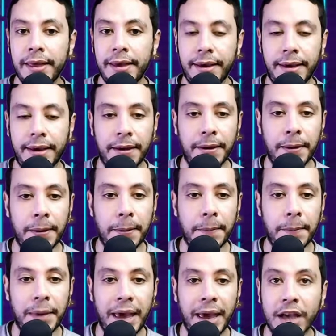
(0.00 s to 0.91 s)

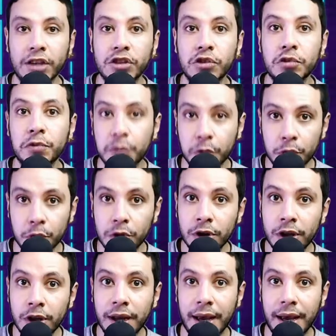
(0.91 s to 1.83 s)
as
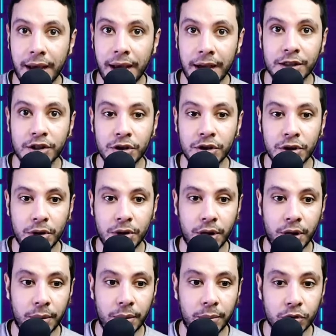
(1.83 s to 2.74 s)
full as
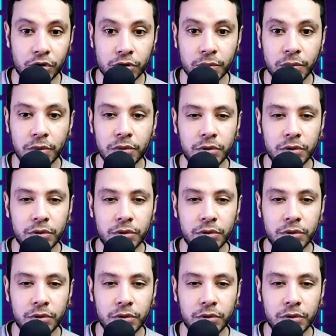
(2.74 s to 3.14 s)
possible.